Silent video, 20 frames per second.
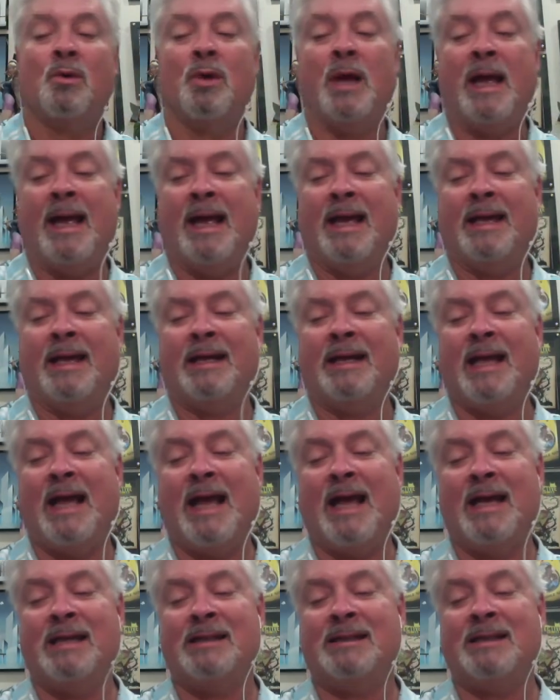And it
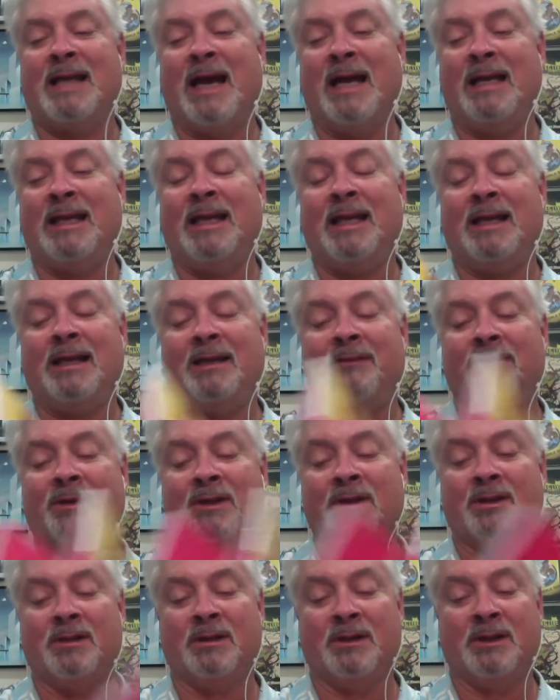has, I can't
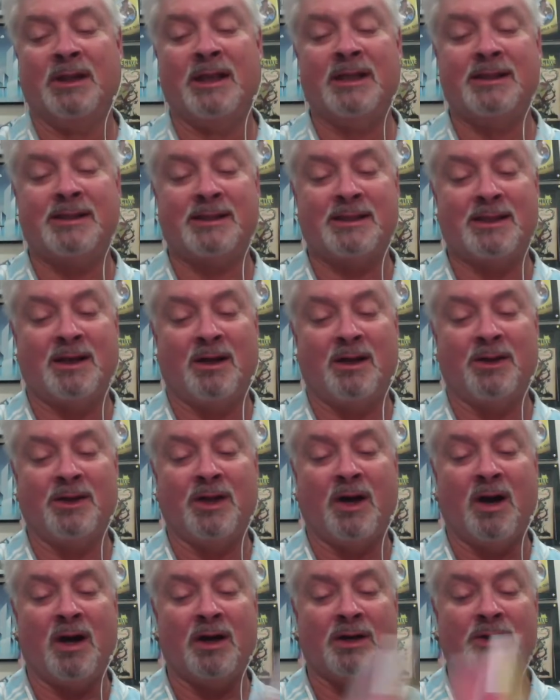even list all the
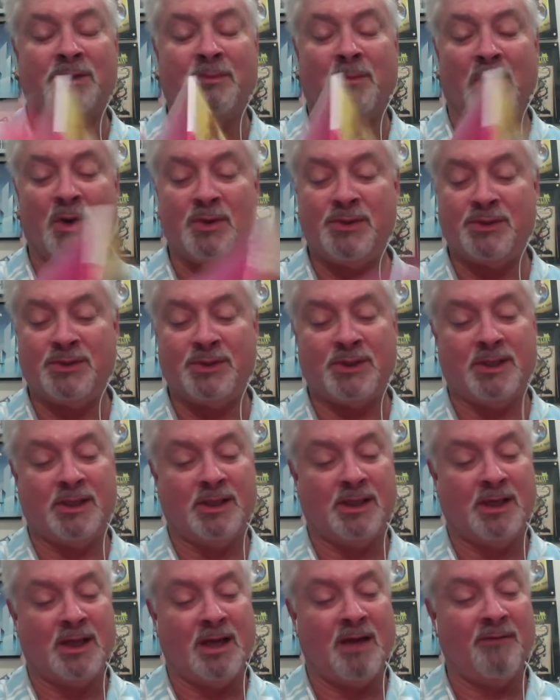artists. Most
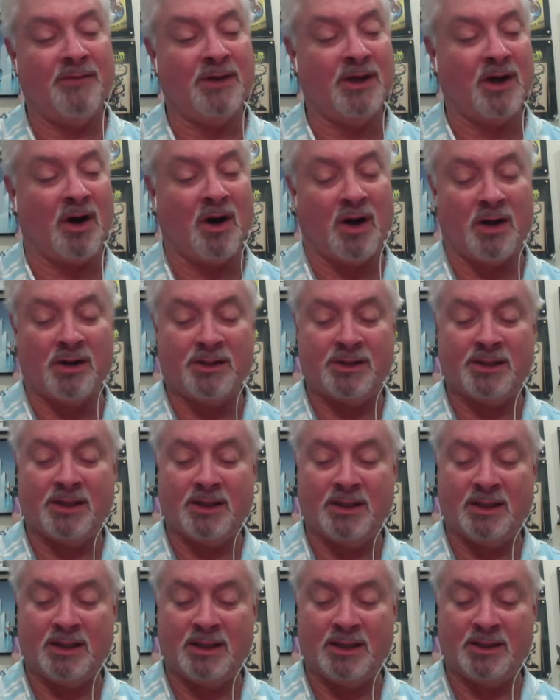of the art
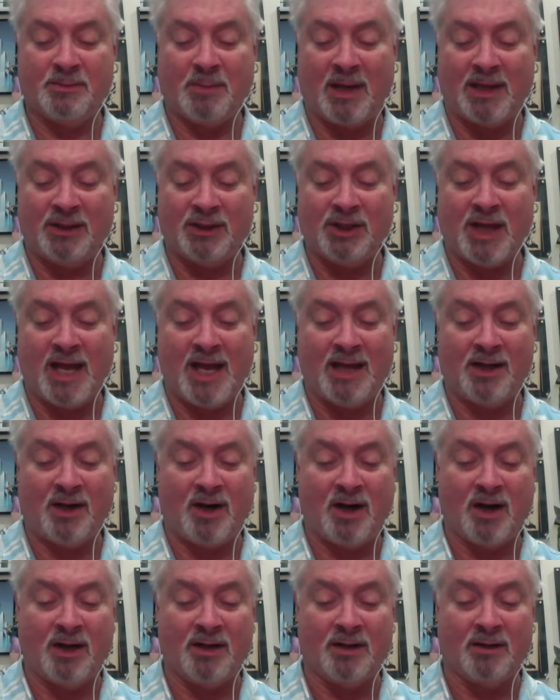is by Chad
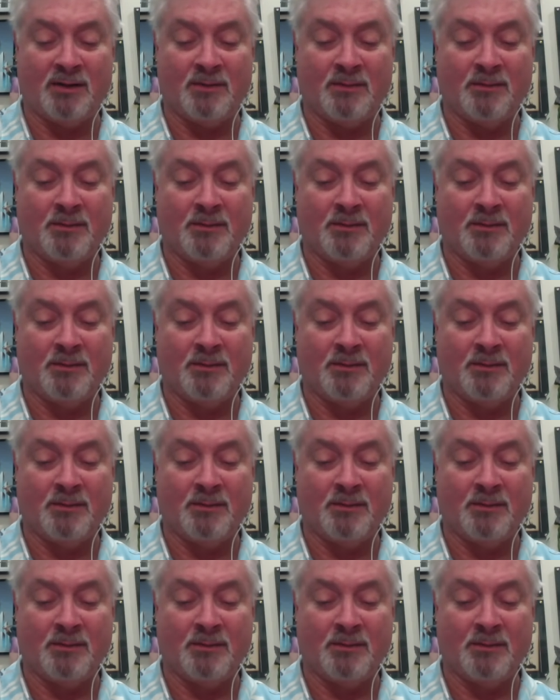Hardin.